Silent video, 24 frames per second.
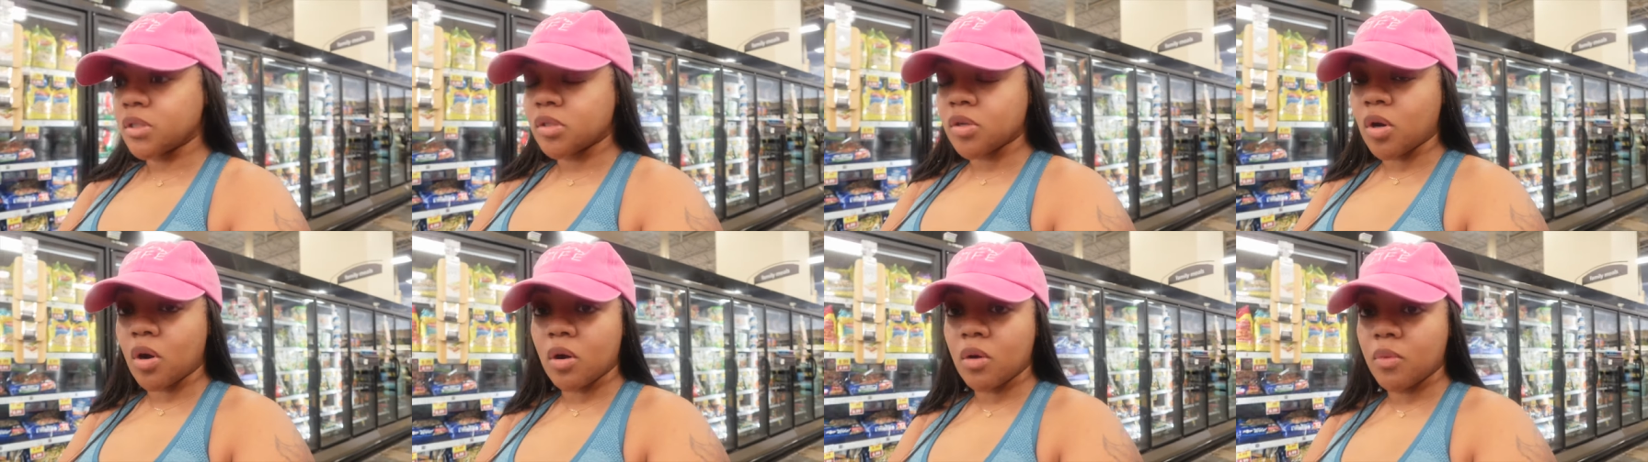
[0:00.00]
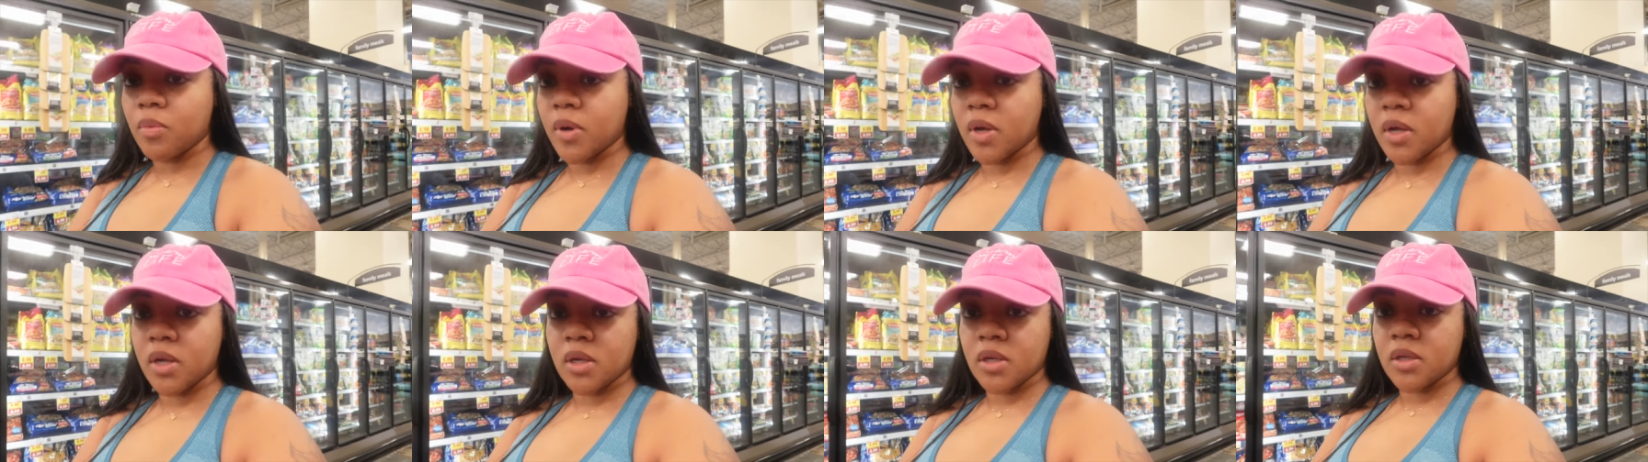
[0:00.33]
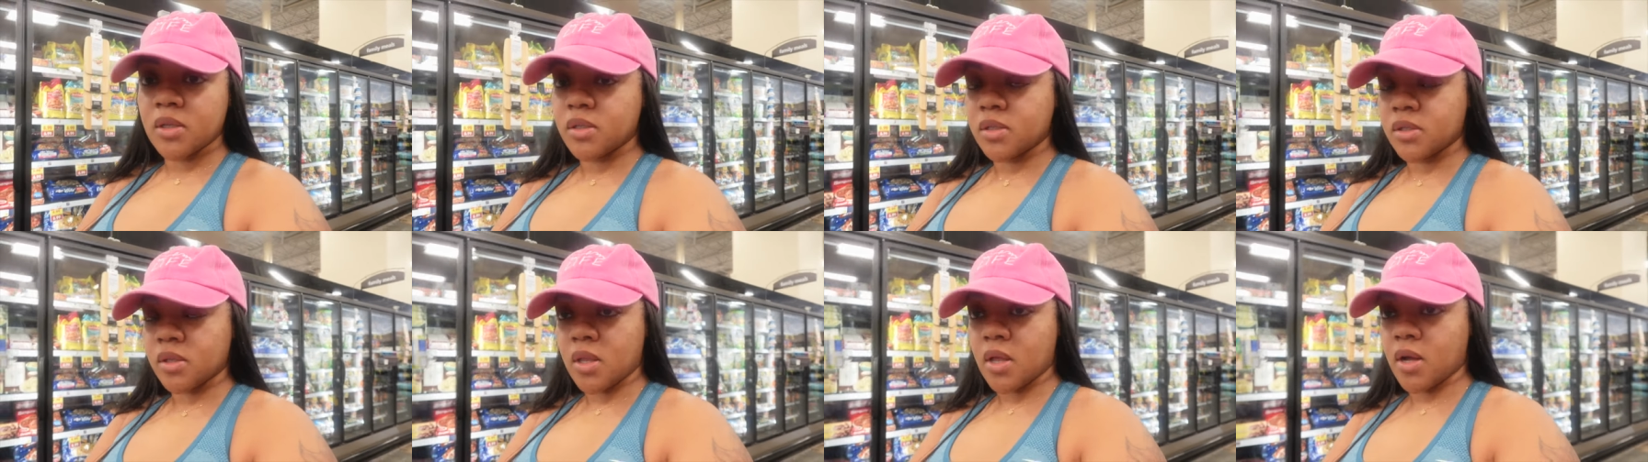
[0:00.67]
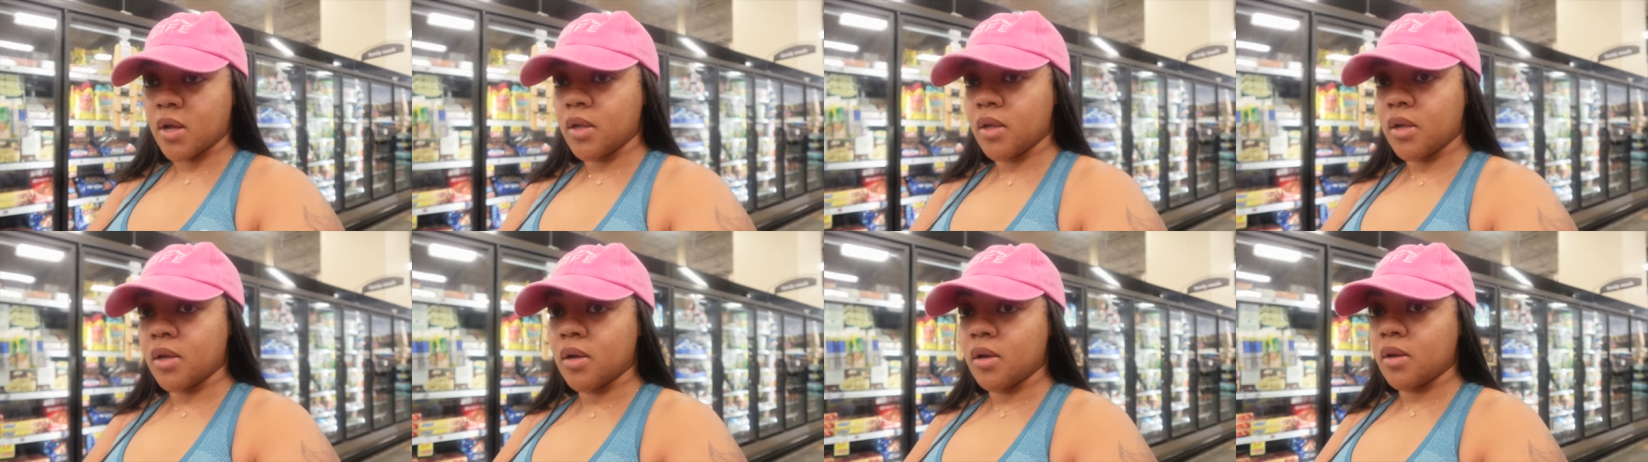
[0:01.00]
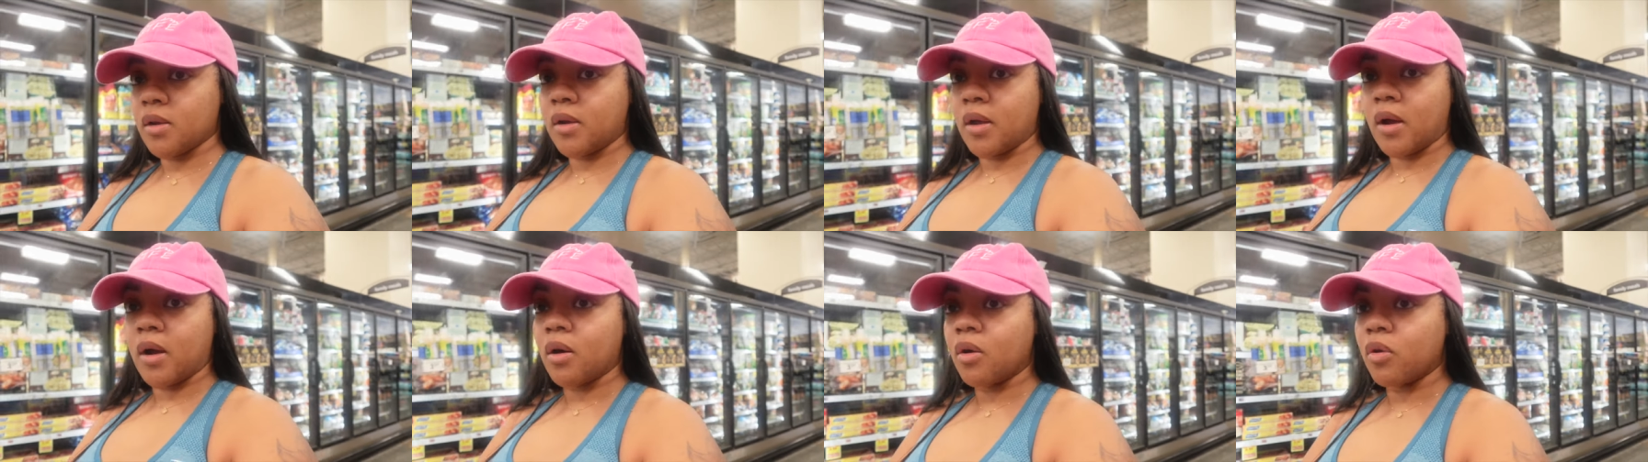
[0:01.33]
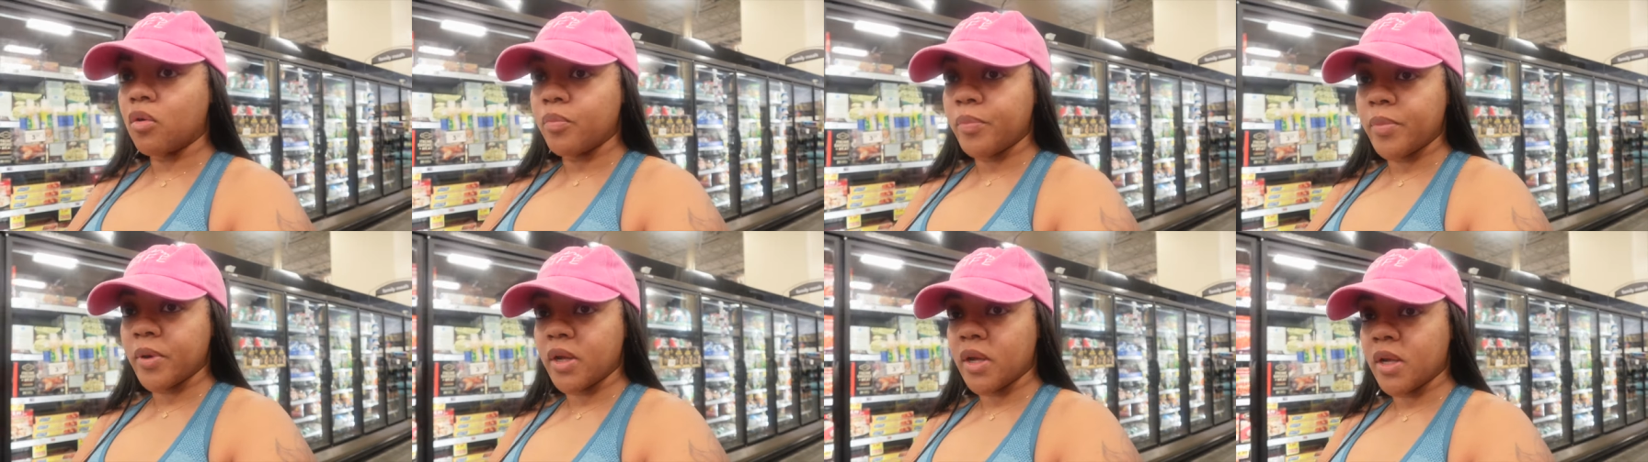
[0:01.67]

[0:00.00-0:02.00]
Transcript: is always like not open.